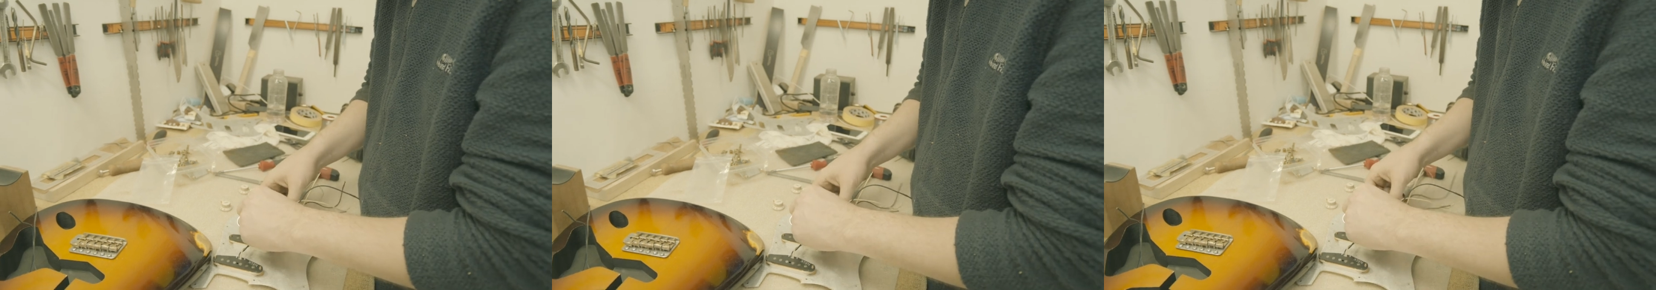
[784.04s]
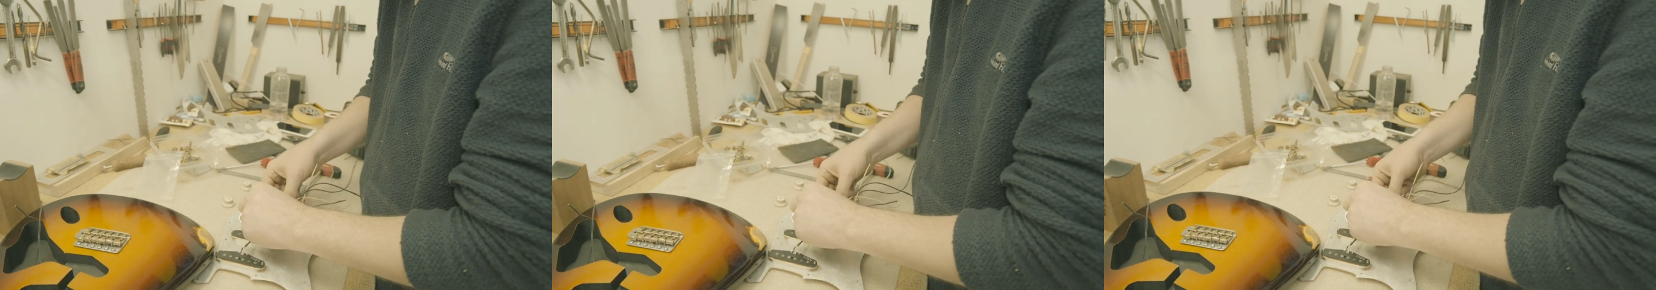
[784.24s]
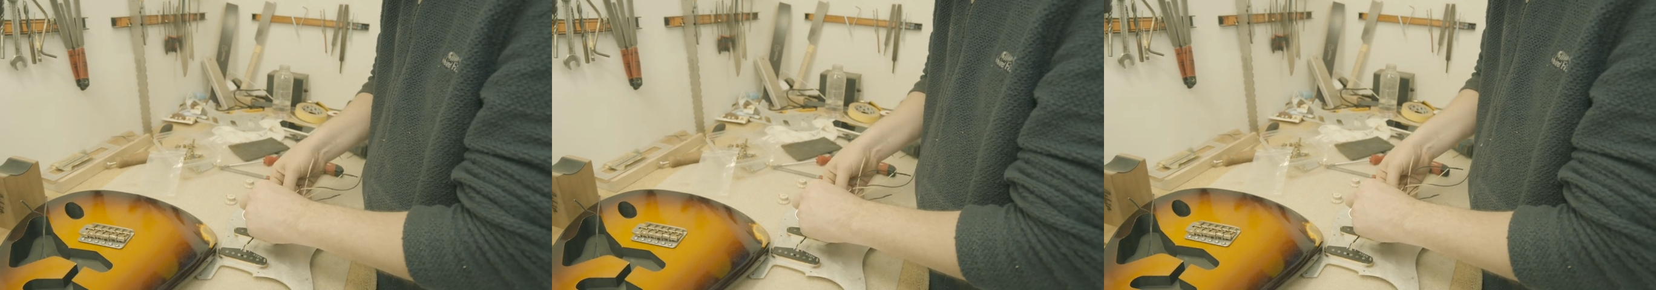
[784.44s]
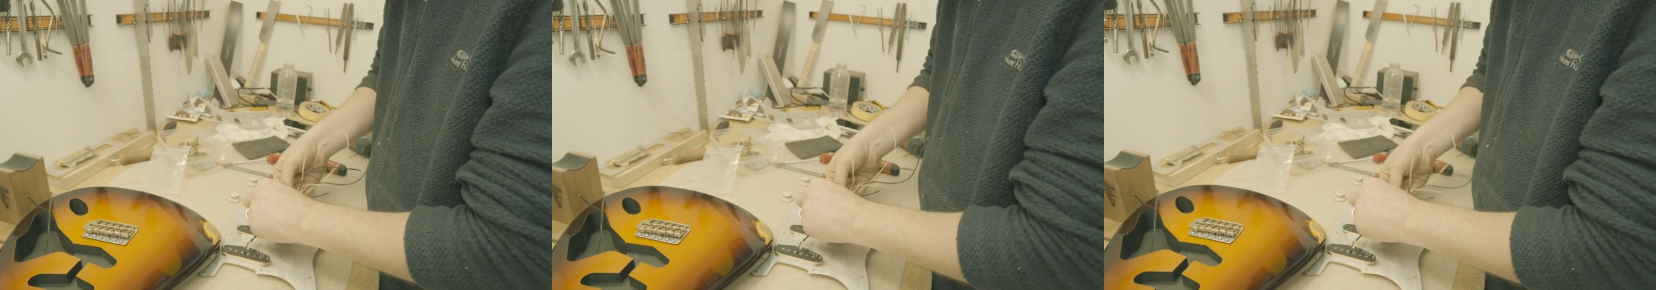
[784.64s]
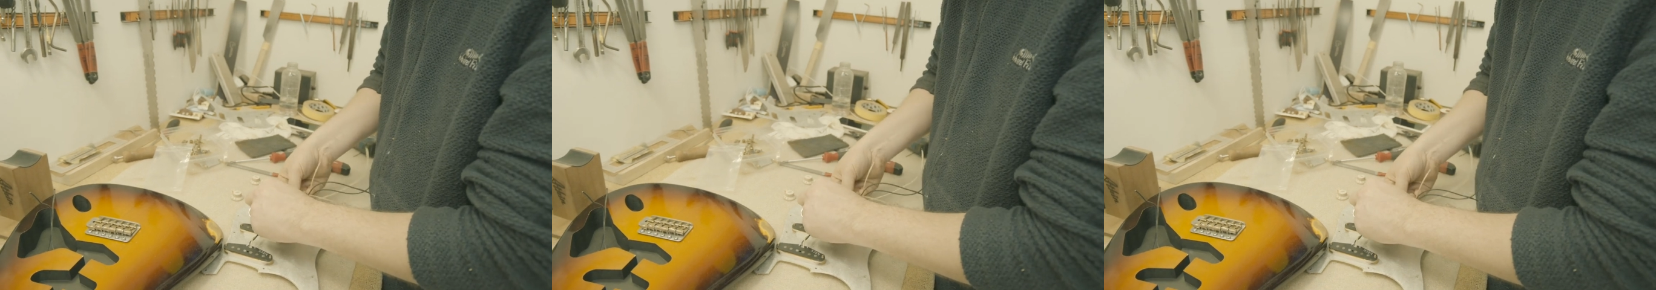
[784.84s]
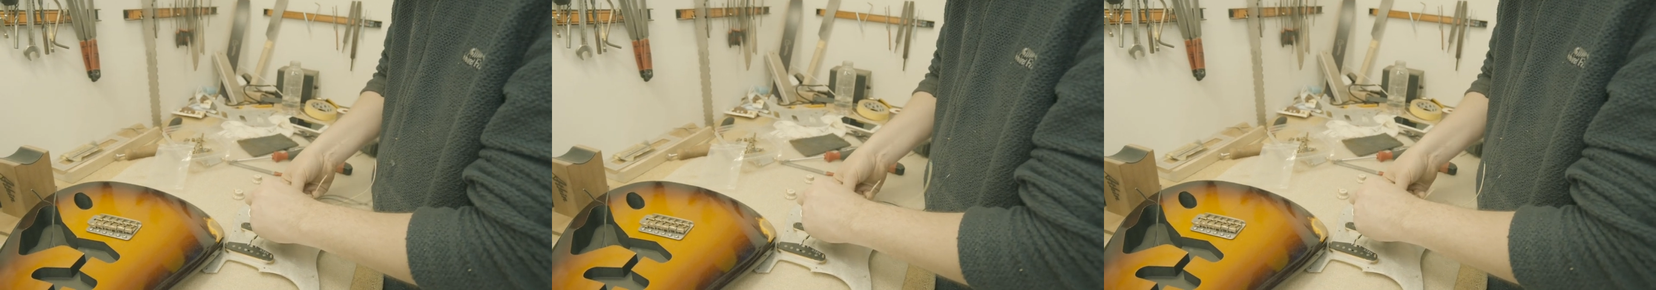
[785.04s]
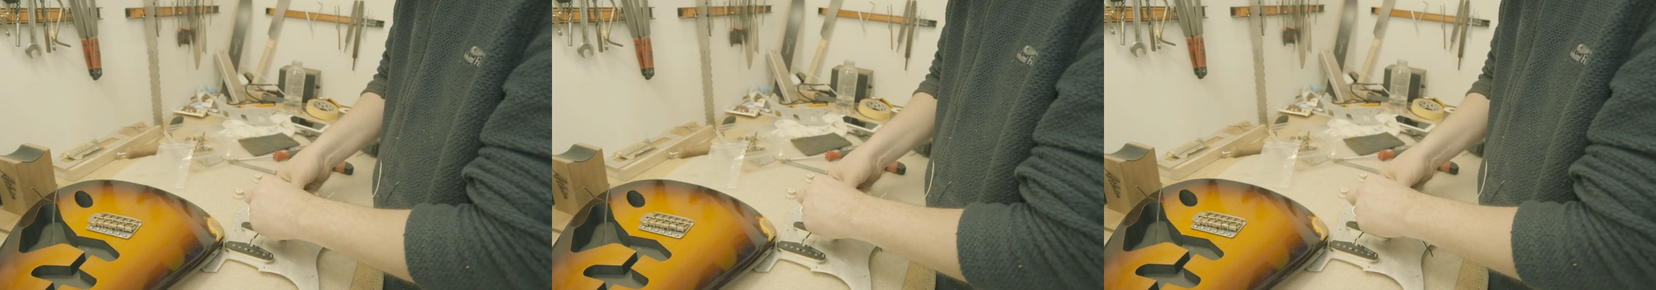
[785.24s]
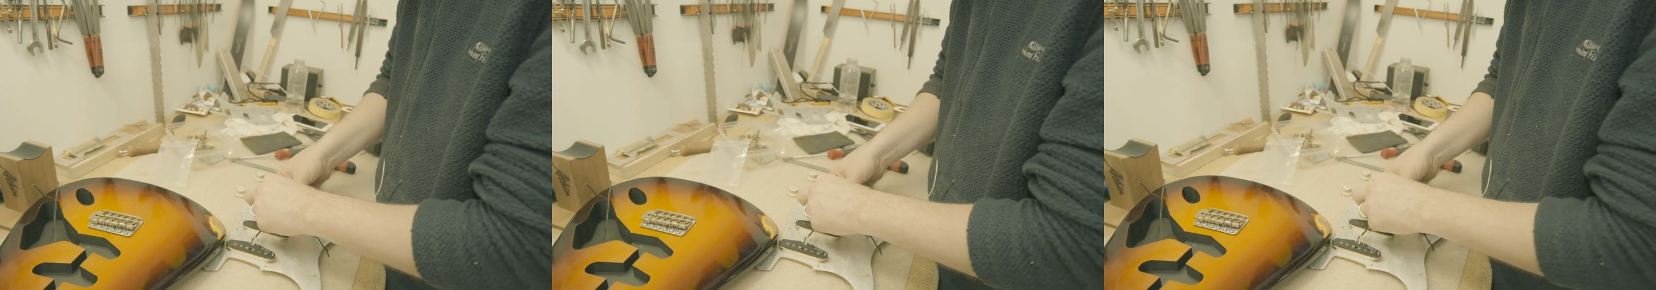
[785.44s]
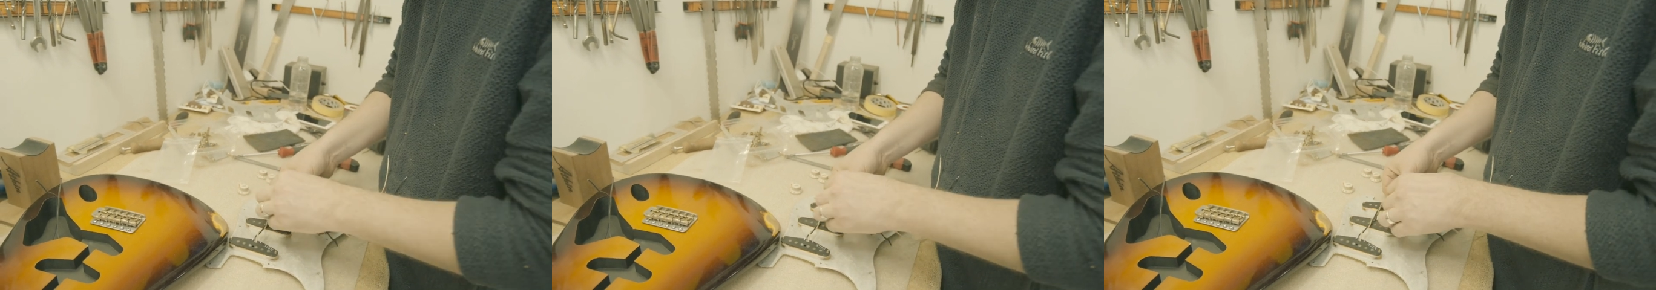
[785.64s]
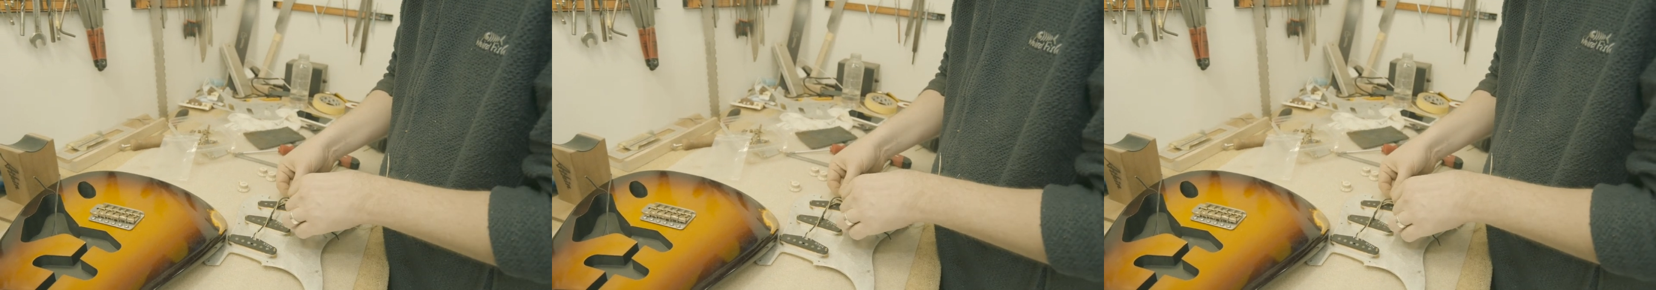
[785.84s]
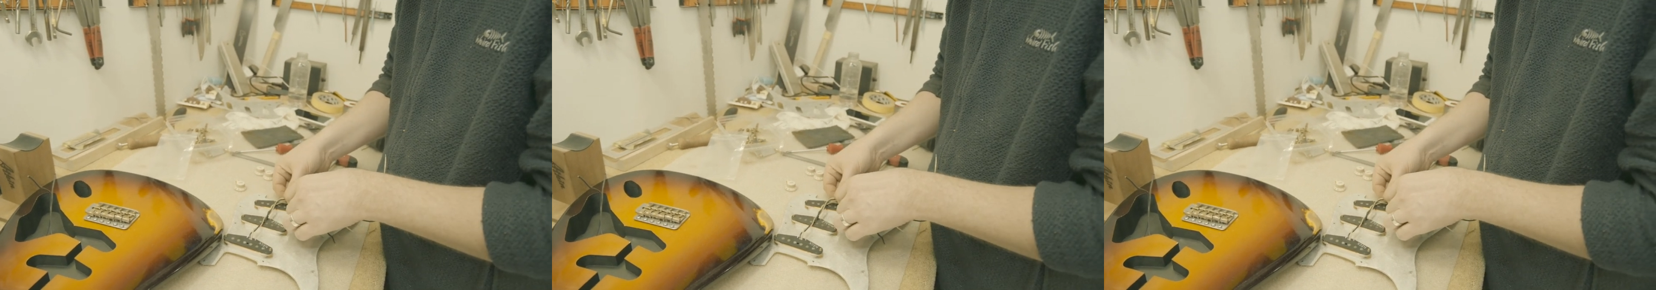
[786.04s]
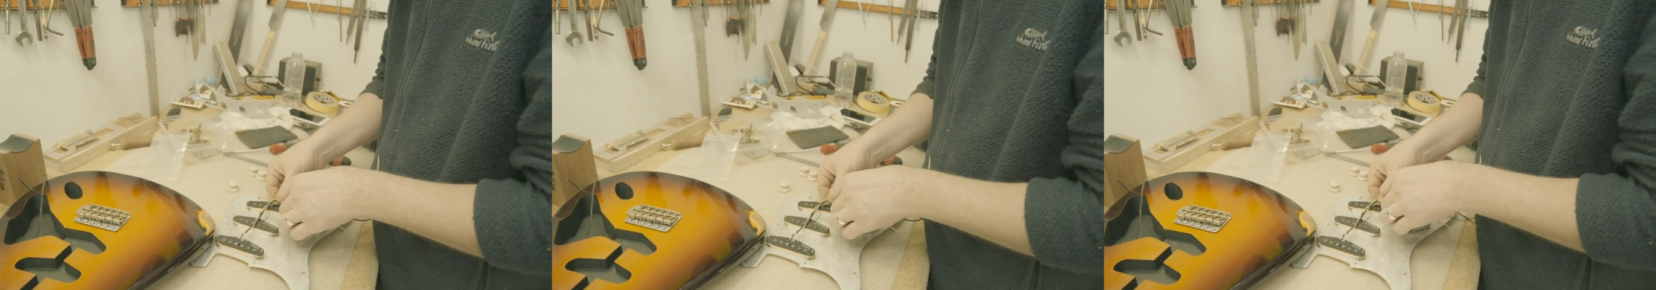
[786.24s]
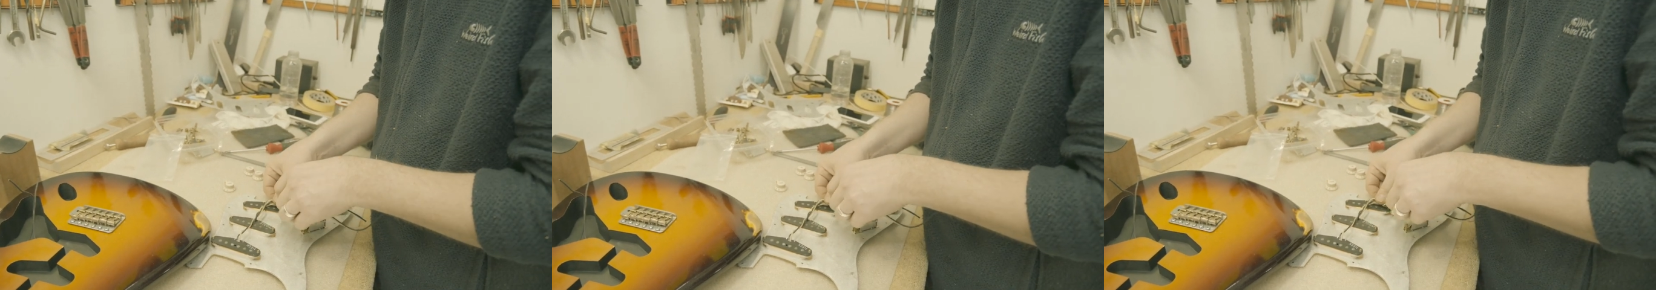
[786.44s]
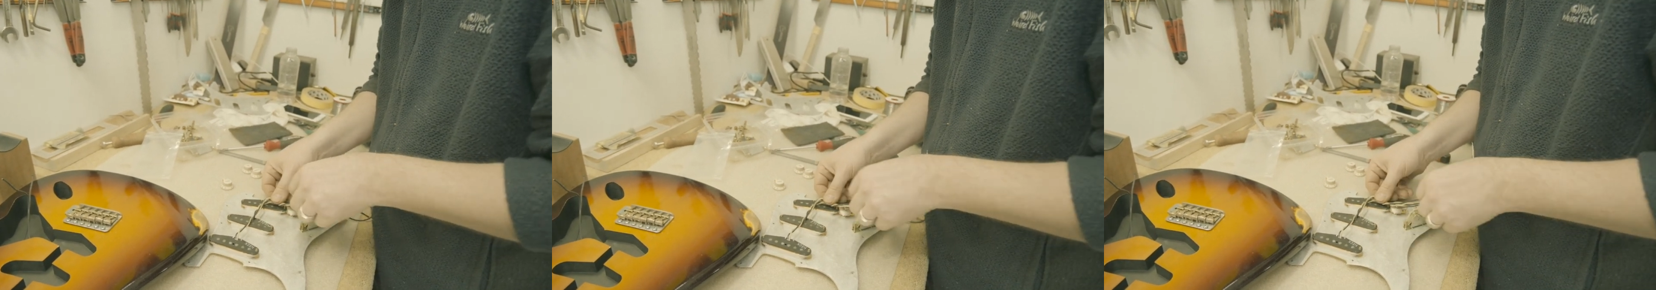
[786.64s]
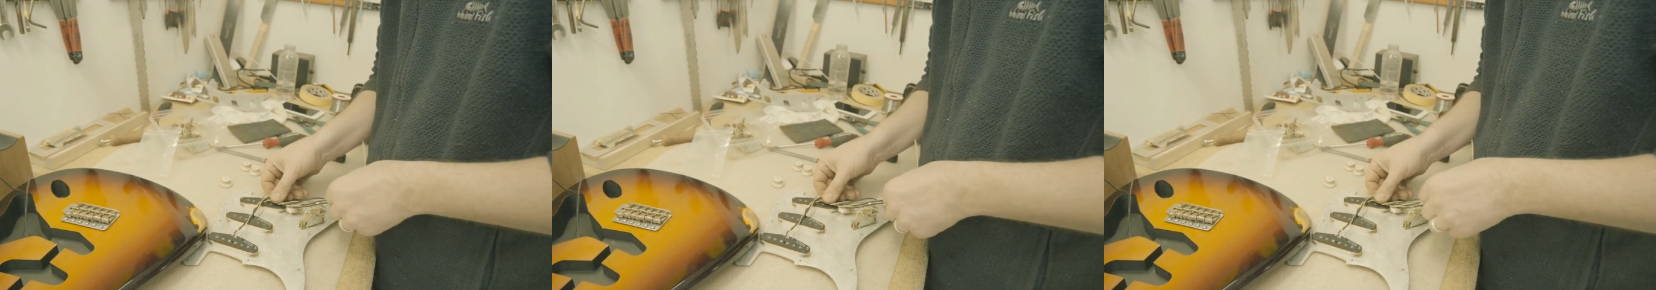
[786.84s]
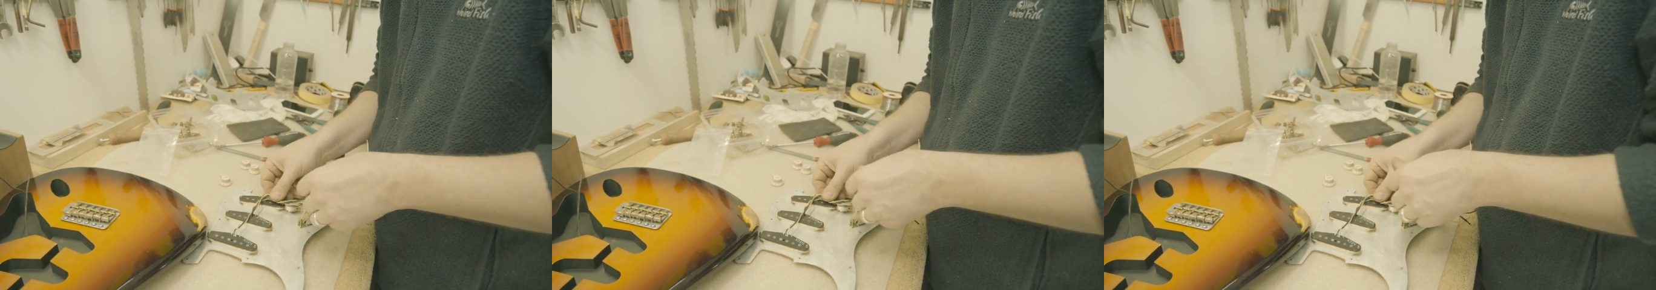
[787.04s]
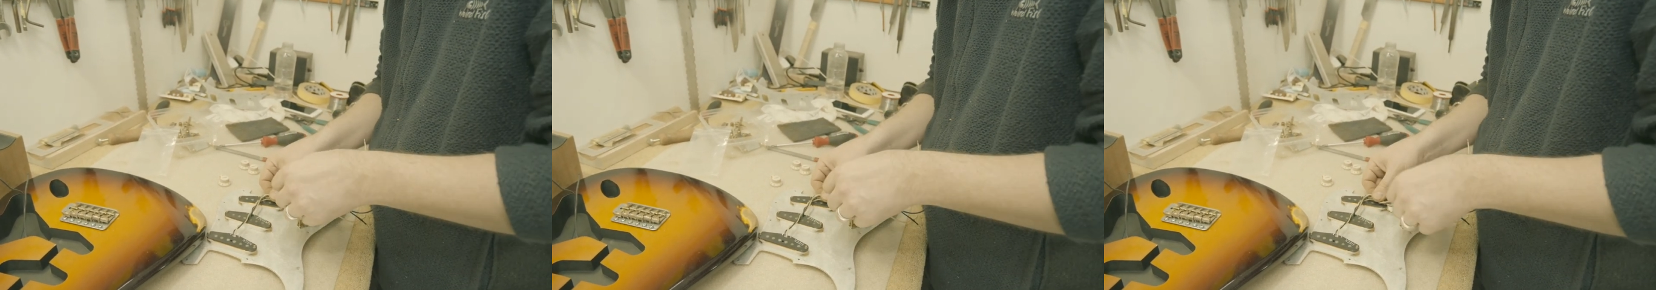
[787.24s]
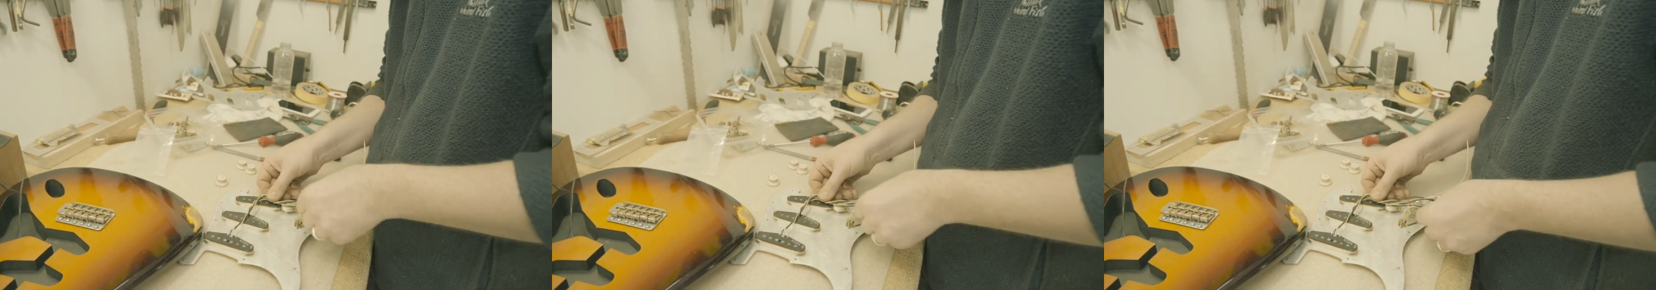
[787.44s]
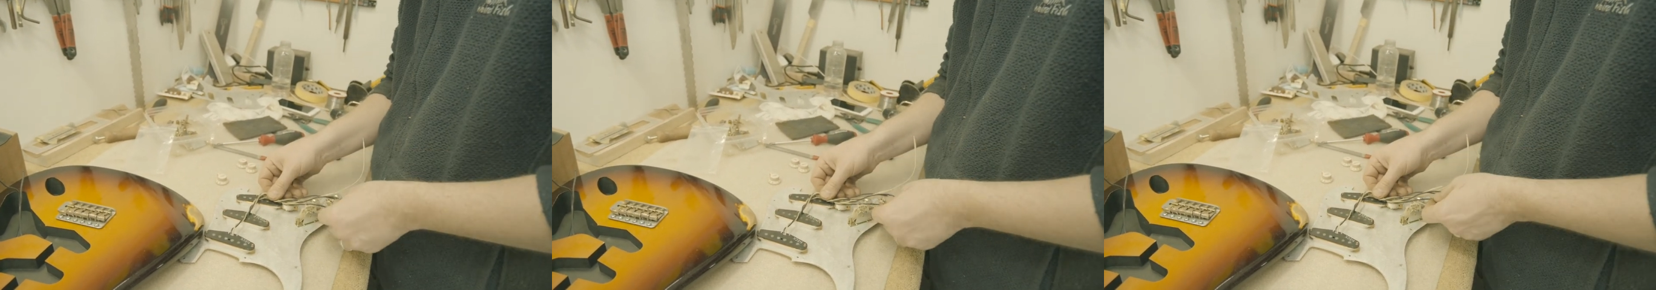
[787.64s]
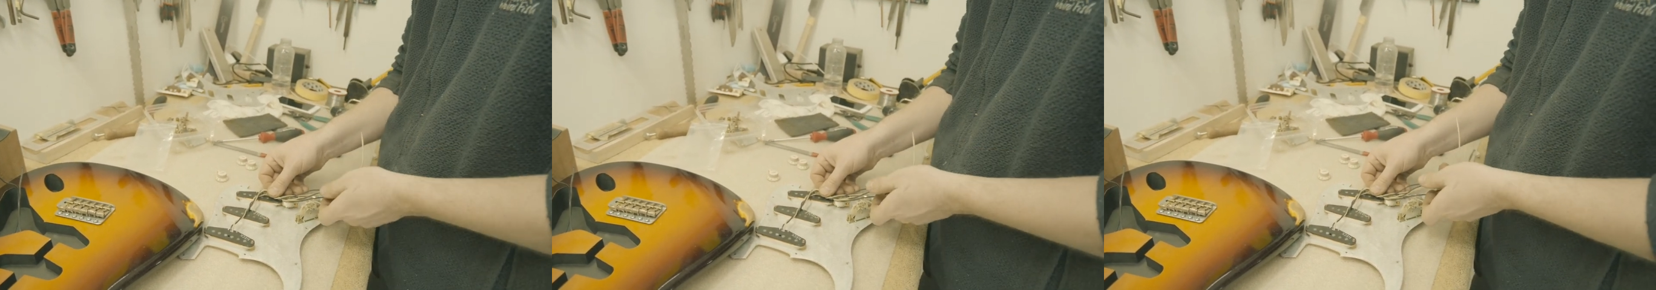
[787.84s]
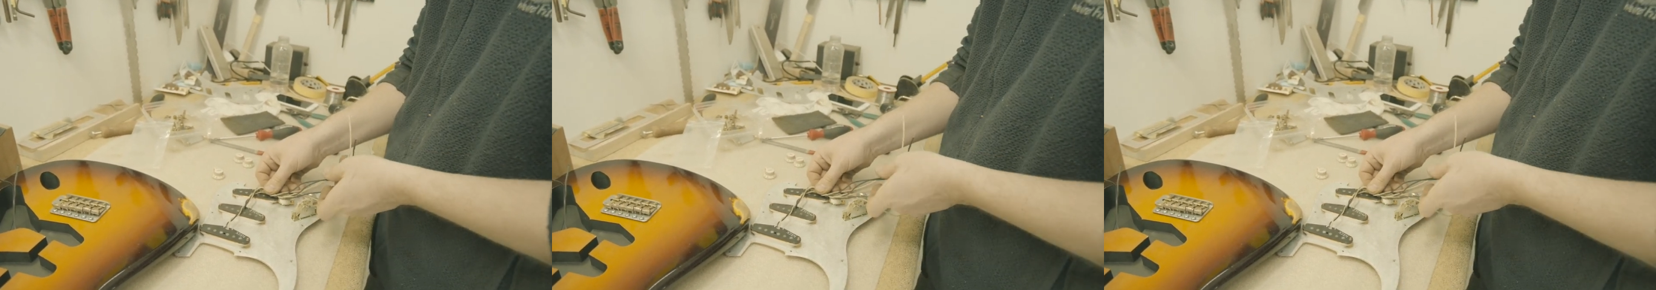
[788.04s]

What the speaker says: (no speaker visible)